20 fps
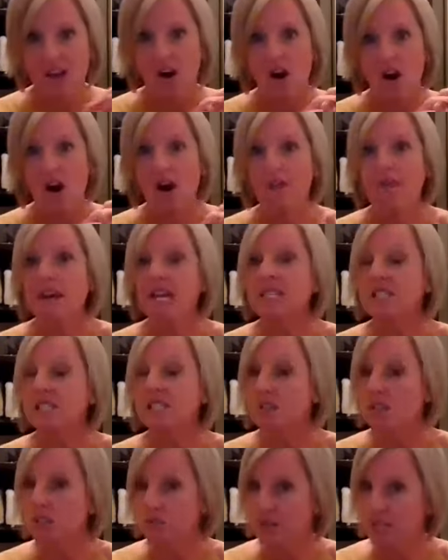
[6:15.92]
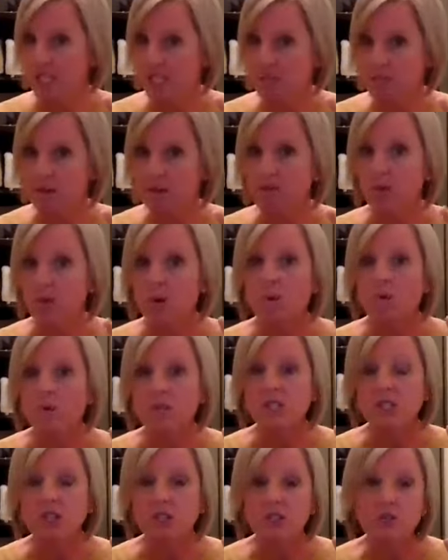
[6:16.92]
on that surface before it will
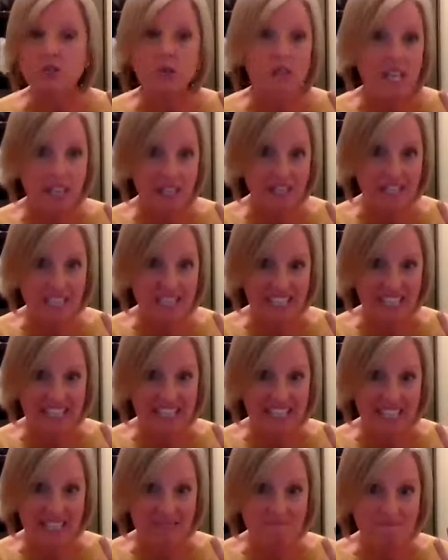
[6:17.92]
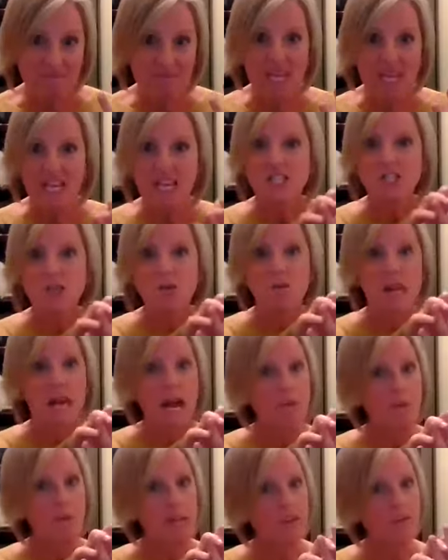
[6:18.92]
start to kill anything. So
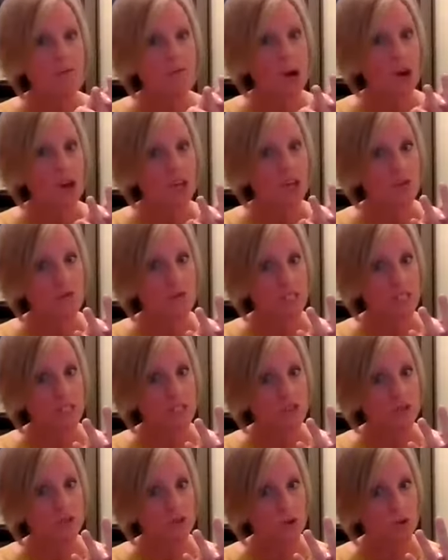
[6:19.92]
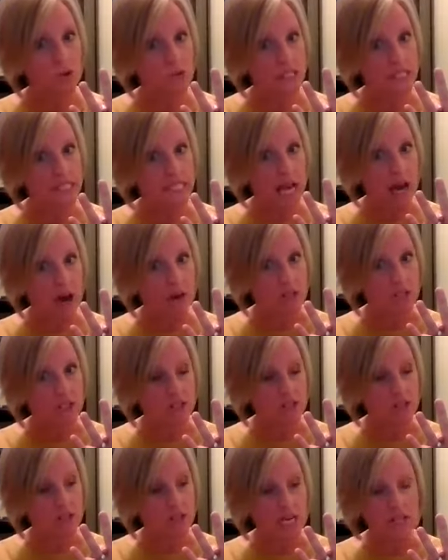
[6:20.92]
now we have product residue go down
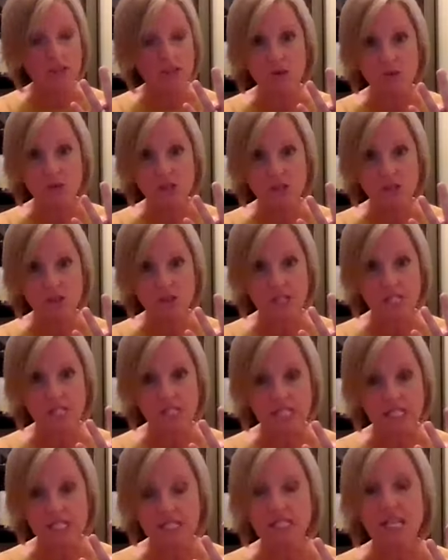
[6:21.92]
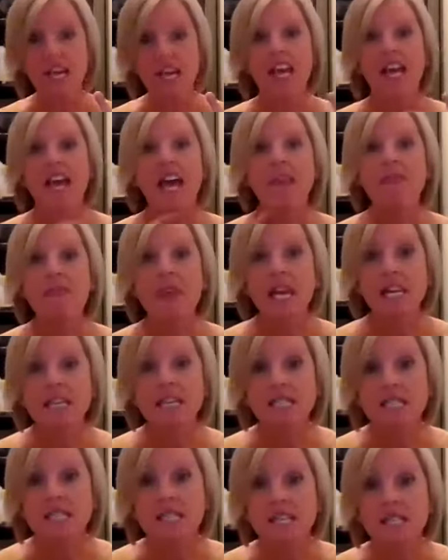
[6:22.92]
into those surfaces, and then
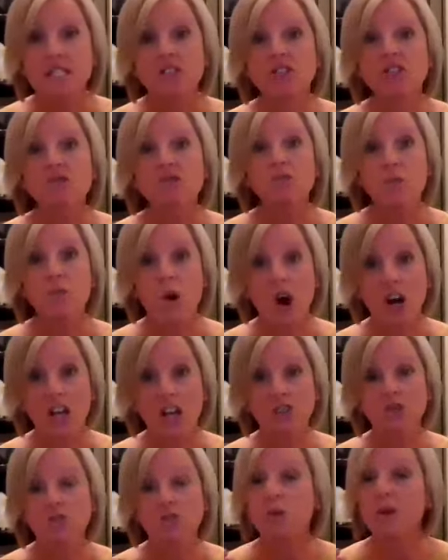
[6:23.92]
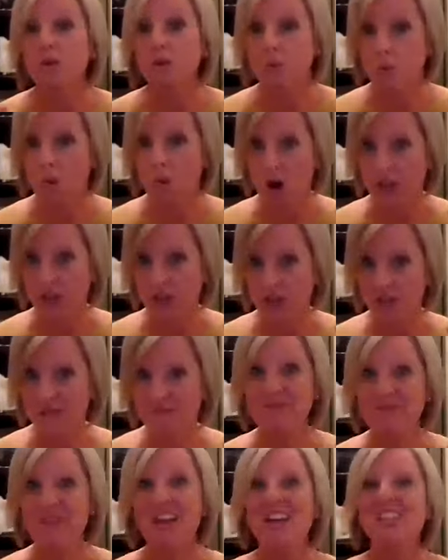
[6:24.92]
it says to wash with water.
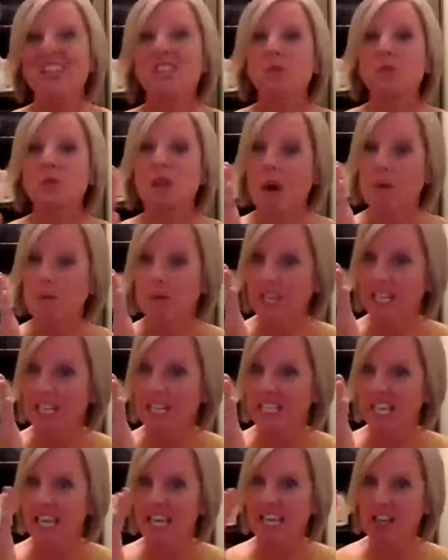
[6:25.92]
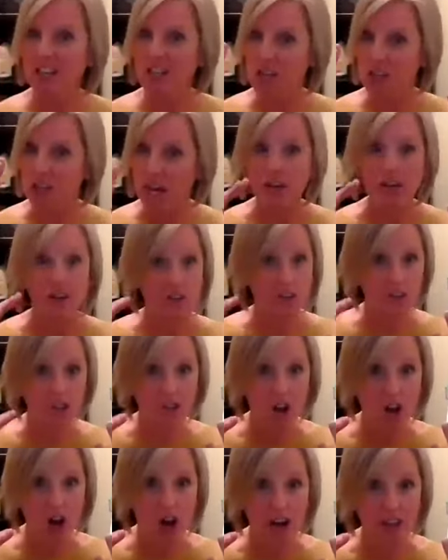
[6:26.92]
So now we're going to take another
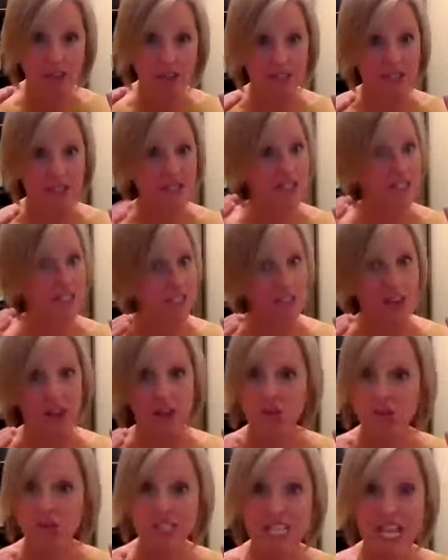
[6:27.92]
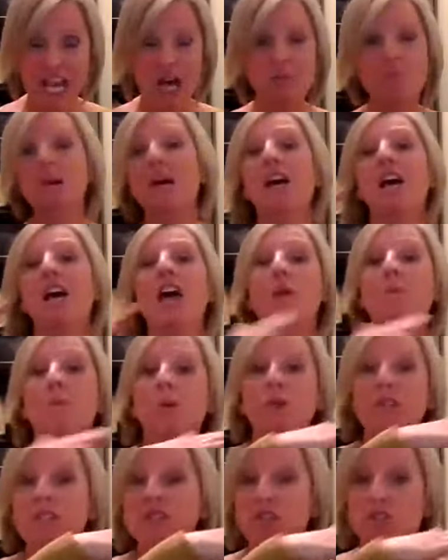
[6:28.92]
cloth. This is another step. We're
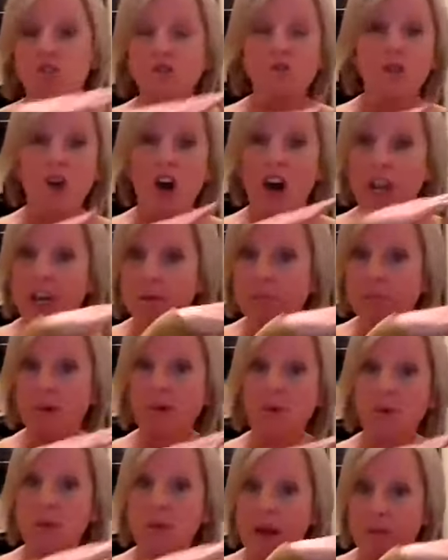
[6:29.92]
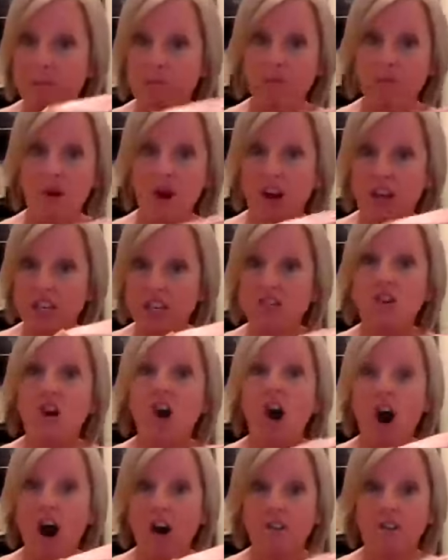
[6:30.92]
going to try to pull that product
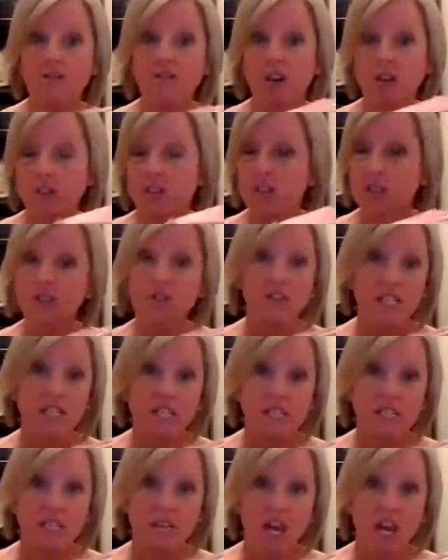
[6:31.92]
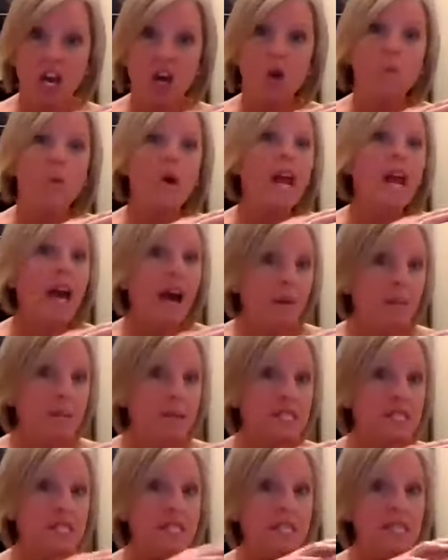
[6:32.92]
off of our surface. What
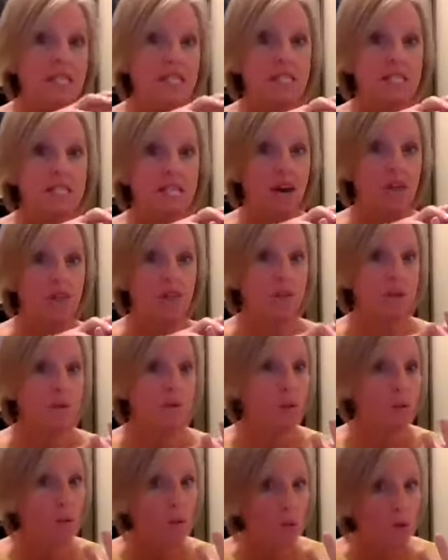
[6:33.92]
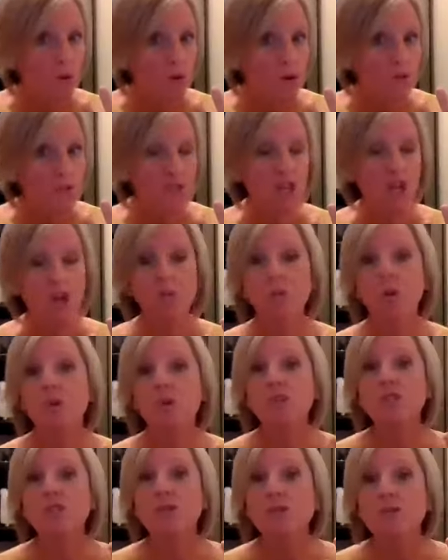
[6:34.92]
happens is down in the pores, we're
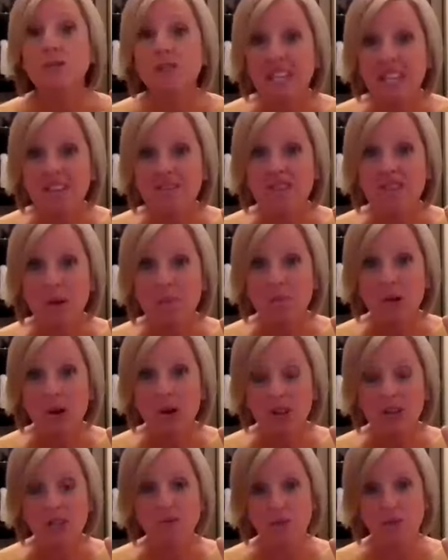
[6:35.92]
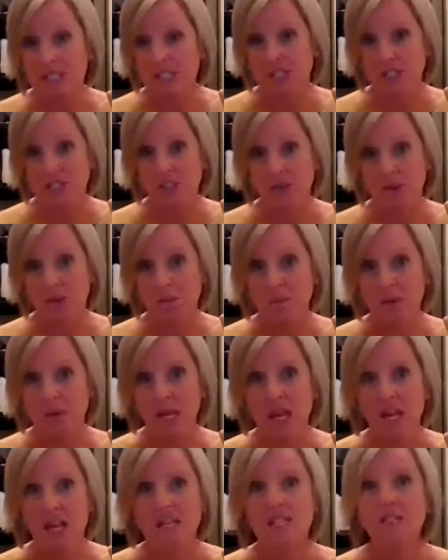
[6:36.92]
going to leave that product residue.
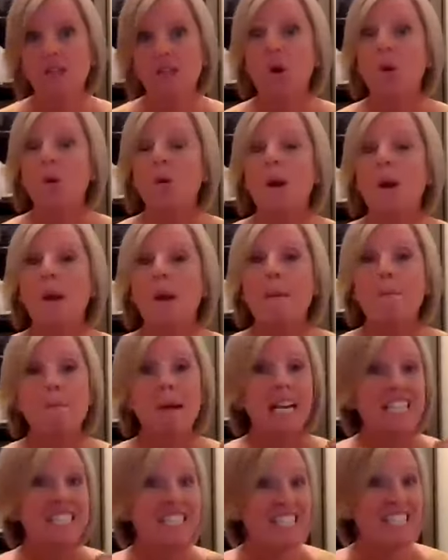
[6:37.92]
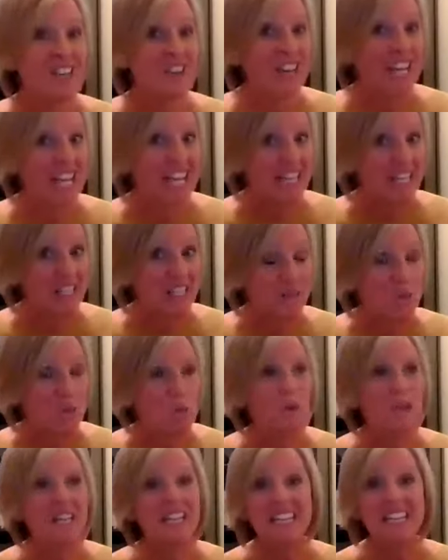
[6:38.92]
So bacteria
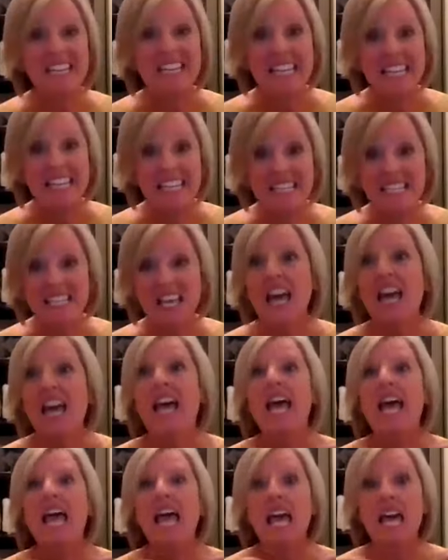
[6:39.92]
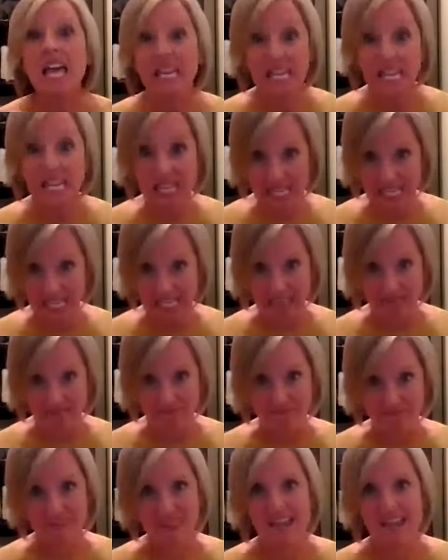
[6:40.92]
will eat anything.